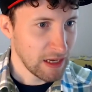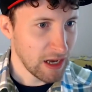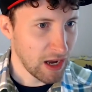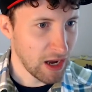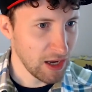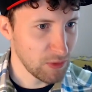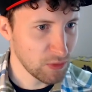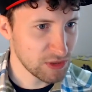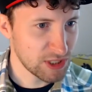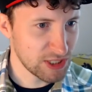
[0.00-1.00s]
I
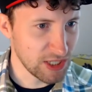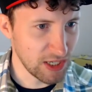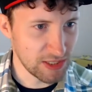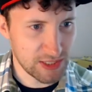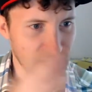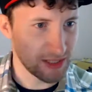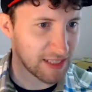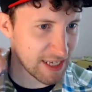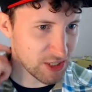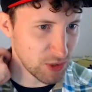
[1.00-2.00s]
was certain
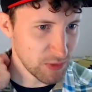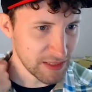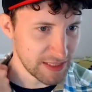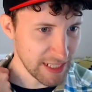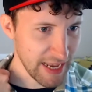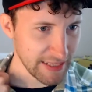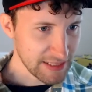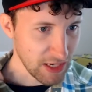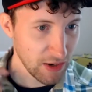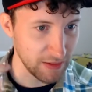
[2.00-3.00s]
that you were
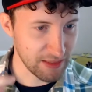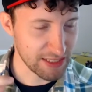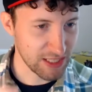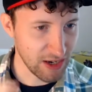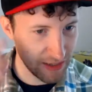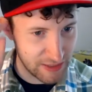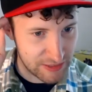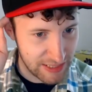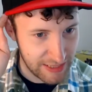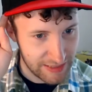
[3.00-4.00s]
dead. Oh, that's Kaido
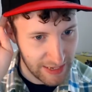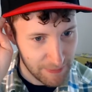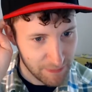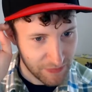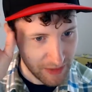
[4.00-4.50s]
saying that.